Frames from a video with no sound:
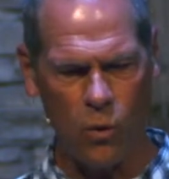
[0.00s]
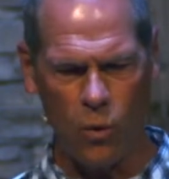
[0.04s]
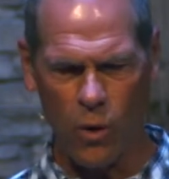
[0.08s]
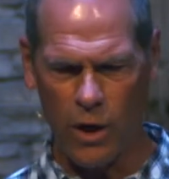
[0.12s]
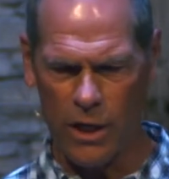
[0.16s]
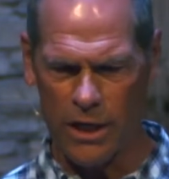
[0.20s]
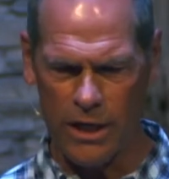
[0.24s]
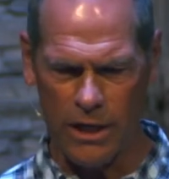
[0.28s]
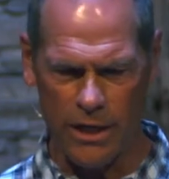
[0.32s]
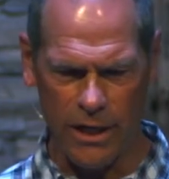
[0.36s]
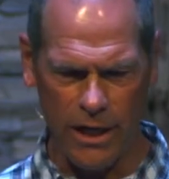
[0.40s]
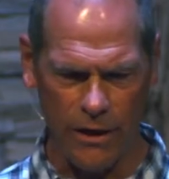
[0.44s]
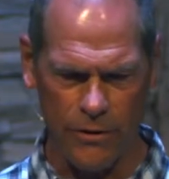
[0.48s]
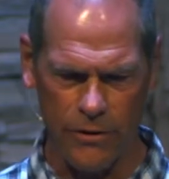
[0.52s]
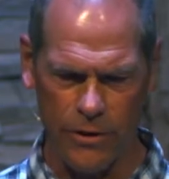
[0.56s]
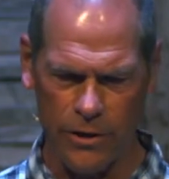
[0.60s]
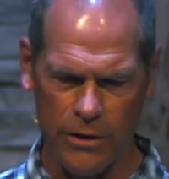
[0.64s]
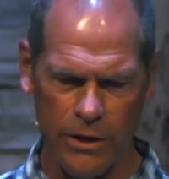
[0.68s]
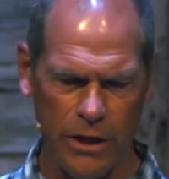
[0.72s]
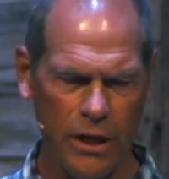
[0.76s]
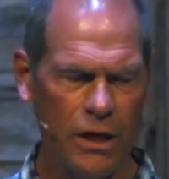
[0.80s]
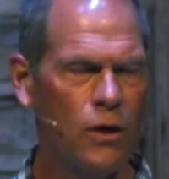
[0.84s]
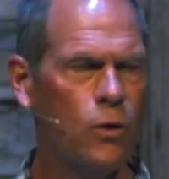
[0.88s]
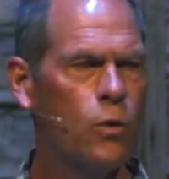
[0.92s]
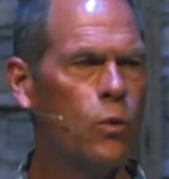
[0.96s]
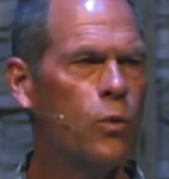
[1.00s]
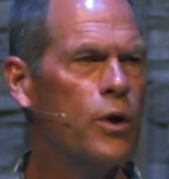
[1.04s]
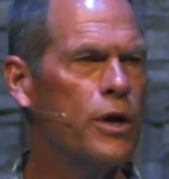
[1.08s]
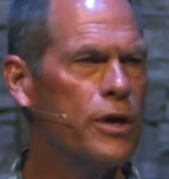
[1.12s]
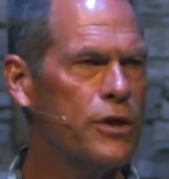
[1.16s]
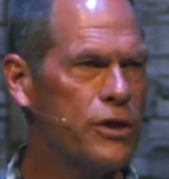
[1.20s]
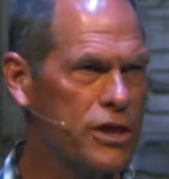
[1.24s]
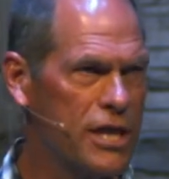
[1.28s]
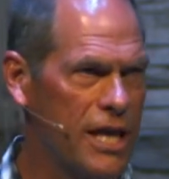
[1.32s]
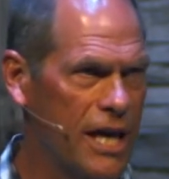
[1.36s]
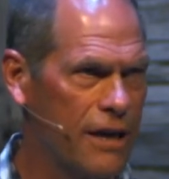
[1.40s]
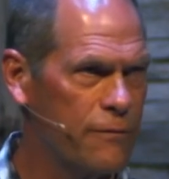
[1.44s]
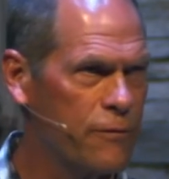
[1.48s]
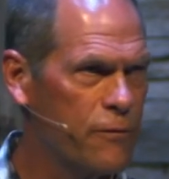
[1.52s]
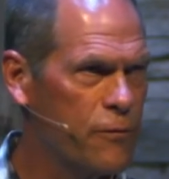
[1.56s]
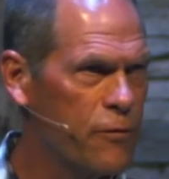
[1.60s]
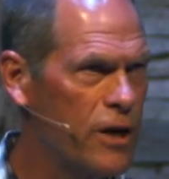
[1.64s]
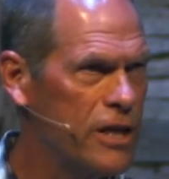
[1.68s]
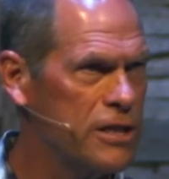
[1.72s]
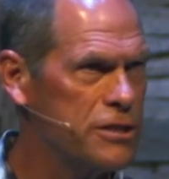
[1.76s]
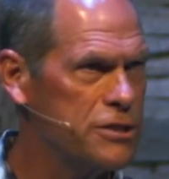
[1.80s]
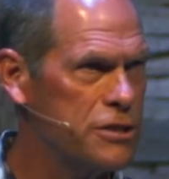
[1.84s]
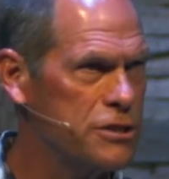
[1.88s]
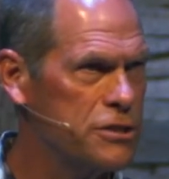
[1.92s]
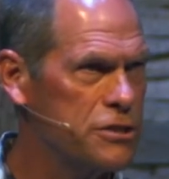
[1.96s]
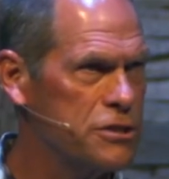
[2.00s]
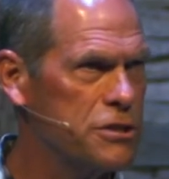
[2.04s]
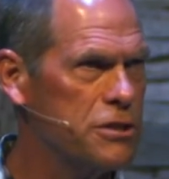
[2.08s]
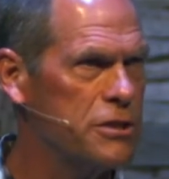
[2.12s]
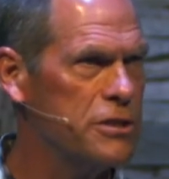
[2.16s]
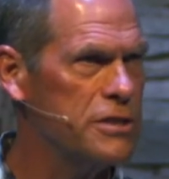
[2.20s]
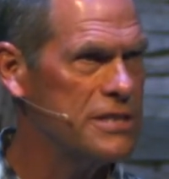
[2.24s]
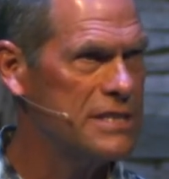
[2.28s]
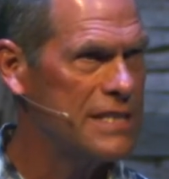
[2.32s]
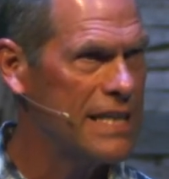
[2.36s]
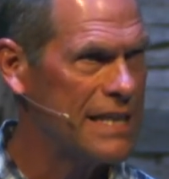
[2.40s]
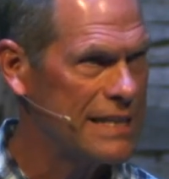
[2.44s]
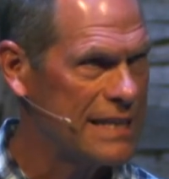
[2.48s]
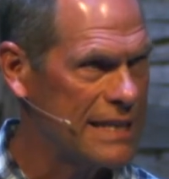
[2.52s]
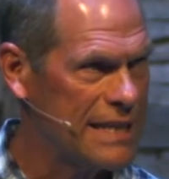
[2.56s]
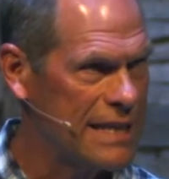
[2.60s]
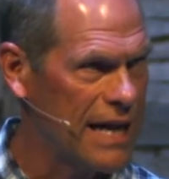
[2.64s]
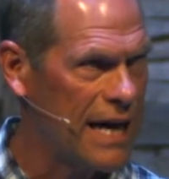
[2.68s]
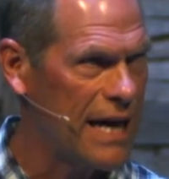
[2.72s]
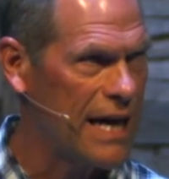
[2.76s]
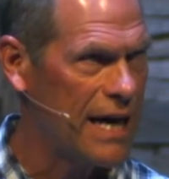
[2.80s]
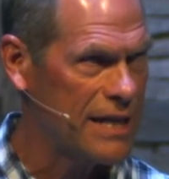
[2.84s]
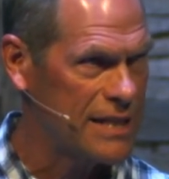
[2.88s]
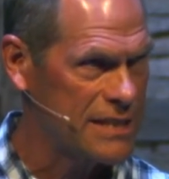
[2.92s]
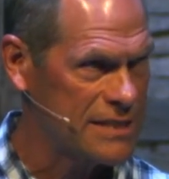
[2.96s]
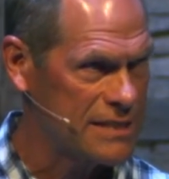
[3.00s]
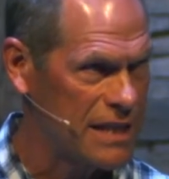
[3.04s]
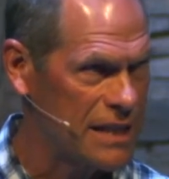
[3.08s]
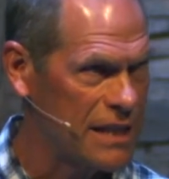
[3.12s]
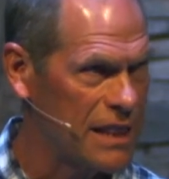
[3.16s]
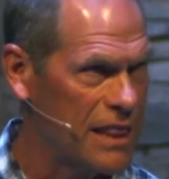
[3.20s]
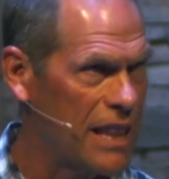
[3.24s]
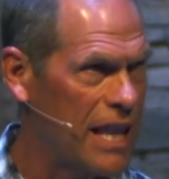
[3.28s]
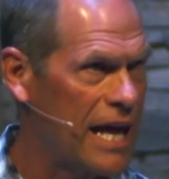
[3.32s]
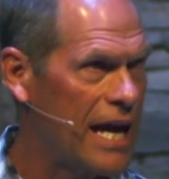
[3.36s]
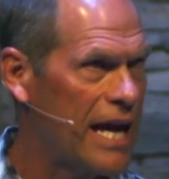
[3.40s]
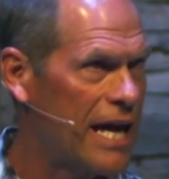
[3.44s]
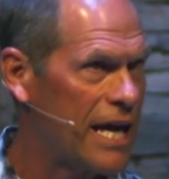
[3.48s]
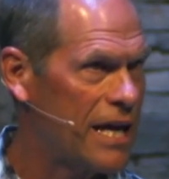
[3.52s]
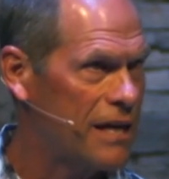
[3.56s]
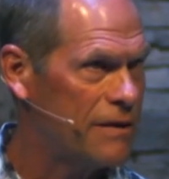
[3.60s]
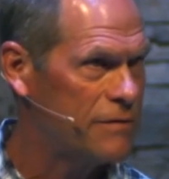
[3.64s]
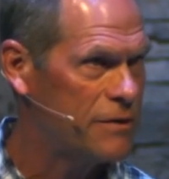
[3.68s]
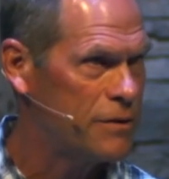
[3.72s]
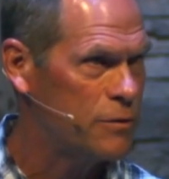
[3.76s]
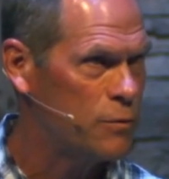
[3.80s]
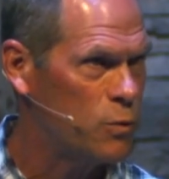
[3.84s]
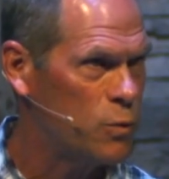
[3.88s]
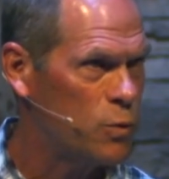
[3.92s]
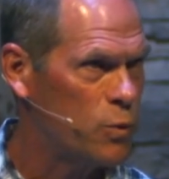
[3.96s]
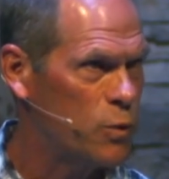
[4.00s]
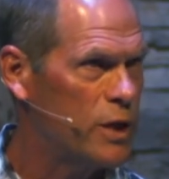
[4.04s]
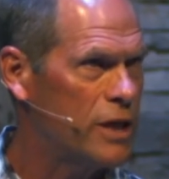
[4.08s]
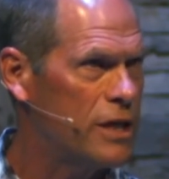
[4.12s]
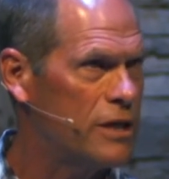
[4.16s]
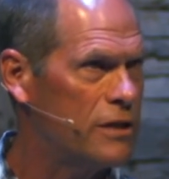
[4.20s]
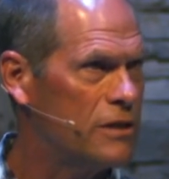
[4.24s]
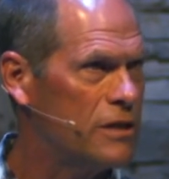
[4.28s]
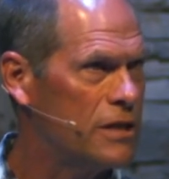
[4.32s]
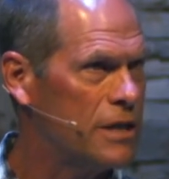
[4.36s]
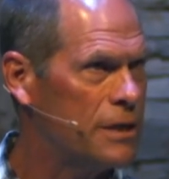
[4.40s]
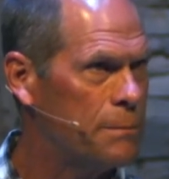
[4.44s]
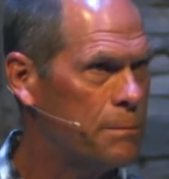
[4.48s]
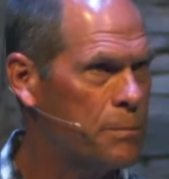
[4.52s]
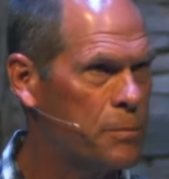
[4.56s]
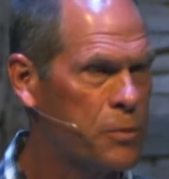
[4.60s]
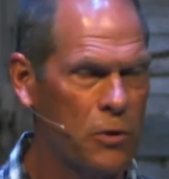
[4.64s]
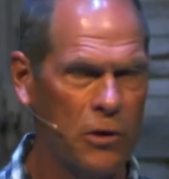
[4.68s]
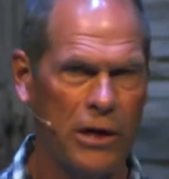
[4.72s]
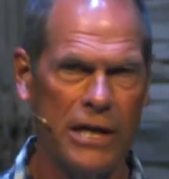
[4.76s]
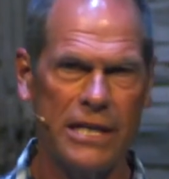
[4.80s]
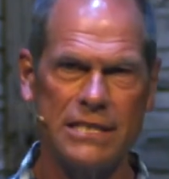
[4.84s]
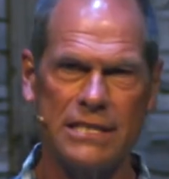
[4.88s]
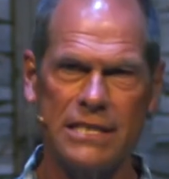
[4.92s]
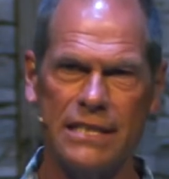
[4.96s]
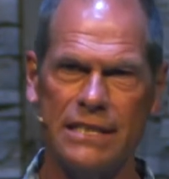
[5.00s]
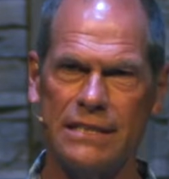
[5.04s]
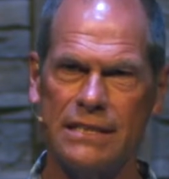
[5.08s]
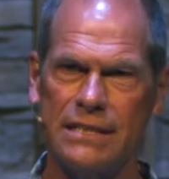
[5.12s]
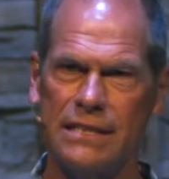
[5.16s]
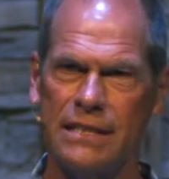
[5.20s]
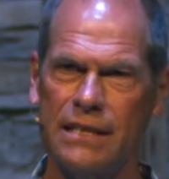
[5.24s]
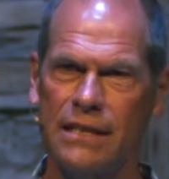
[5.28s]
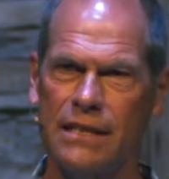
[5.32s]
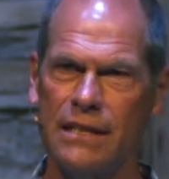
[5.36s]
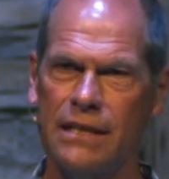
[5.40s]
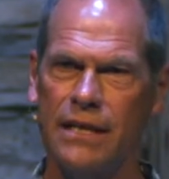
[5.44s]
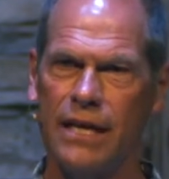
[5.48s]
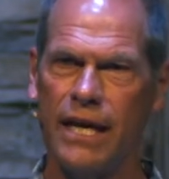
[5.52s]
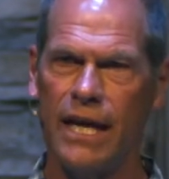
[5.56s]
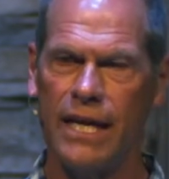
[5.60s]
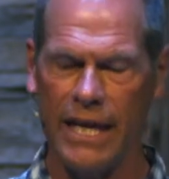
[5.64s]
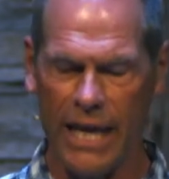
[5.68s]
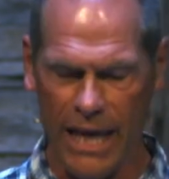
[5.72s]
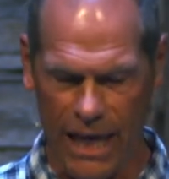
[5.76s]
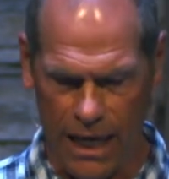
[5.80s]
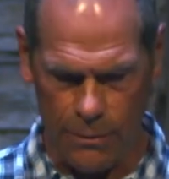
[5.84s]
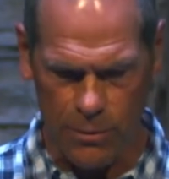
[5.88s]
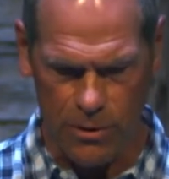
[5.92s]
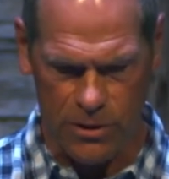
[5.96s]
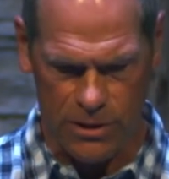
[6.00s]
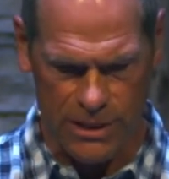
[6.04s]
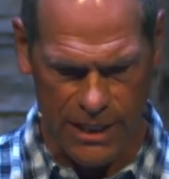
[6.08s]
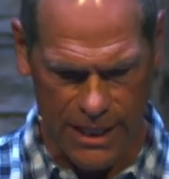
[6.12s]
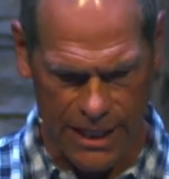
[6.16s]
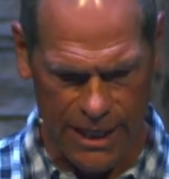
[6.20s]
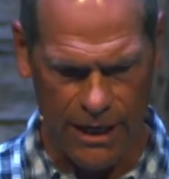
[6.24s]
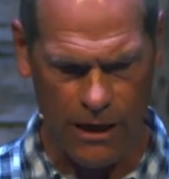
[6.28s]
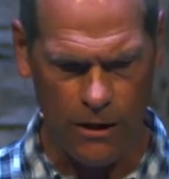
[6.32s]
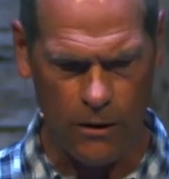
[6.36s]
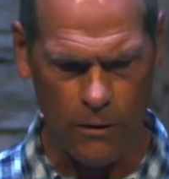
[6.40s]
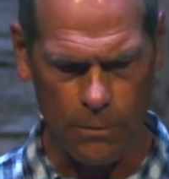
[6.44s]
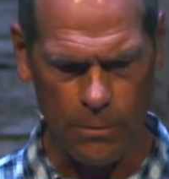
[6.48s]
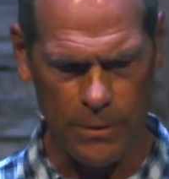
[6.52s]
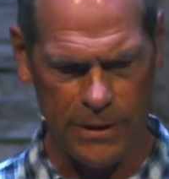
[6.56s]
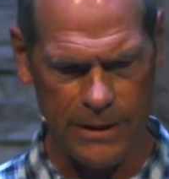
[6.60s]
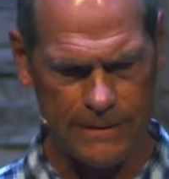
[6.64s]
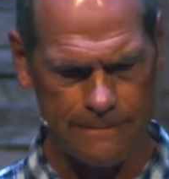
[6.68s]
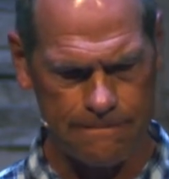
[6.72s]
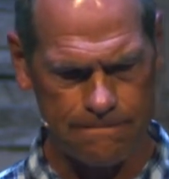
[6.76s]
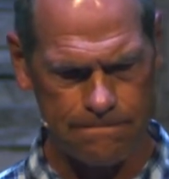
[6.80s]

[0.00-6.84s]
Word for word: one another with that fresh assurance that God is alive and real and present and able to help.